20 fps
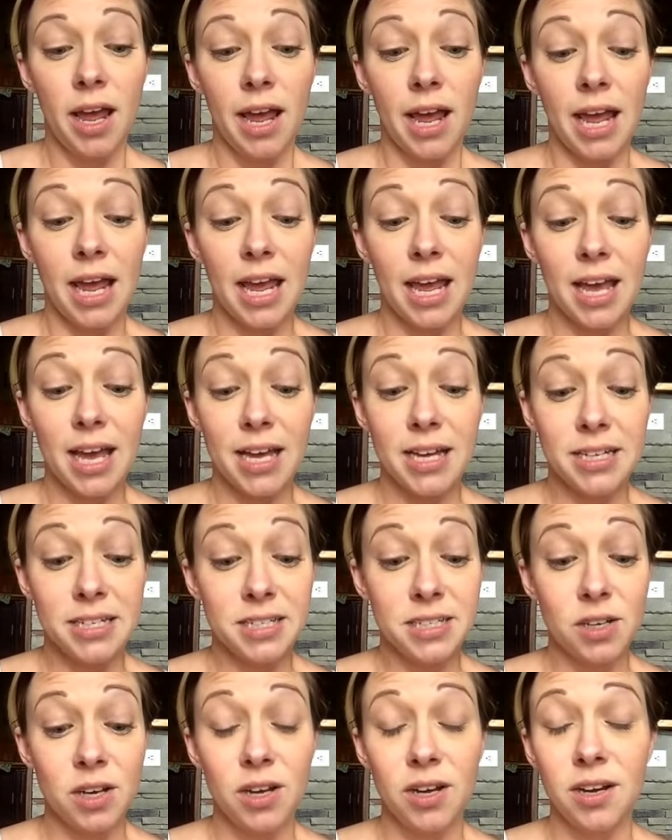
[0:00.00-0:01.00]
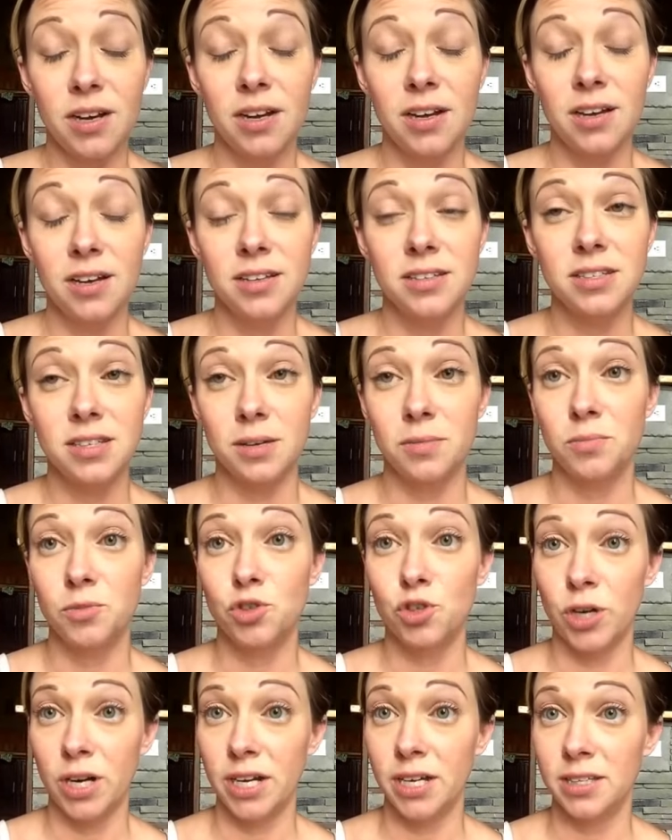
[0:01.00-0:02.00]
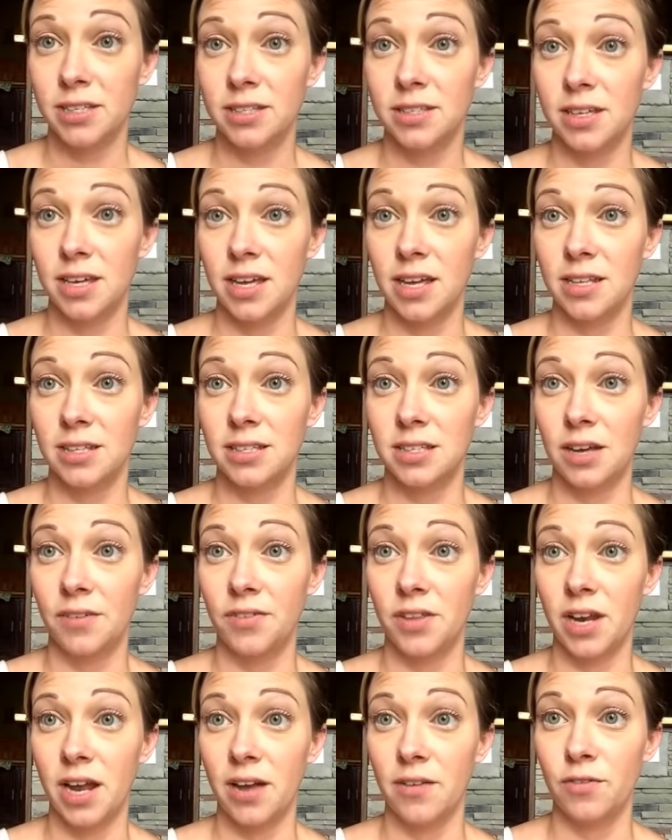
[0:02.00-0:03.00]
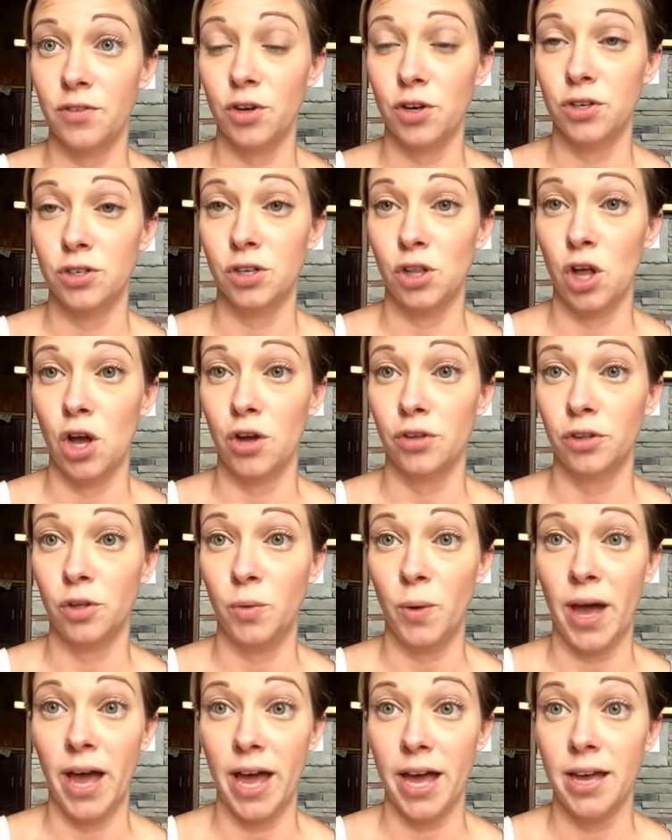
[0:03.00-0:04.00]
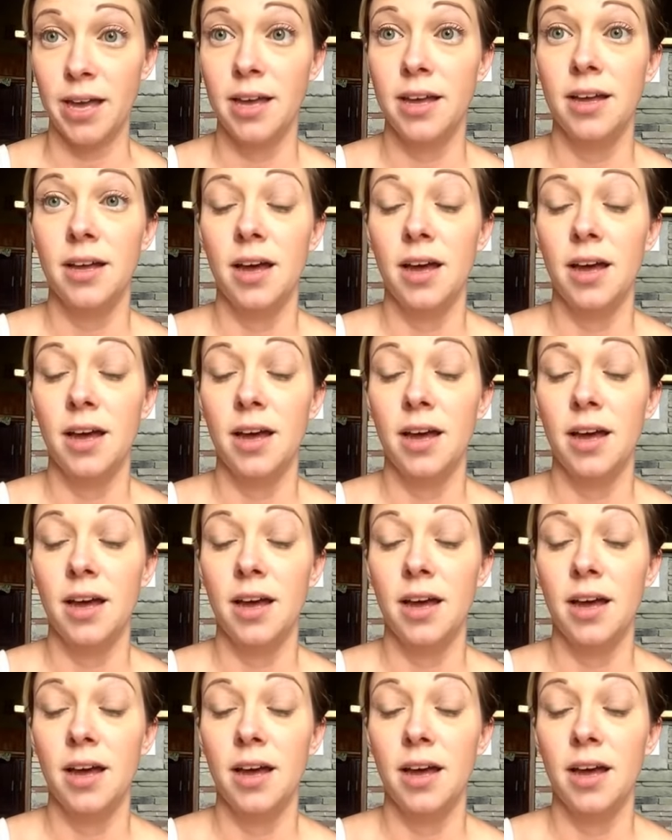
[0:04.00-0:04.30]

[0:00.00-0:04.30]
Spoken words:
and some tricks and stuff that I've learned along the way.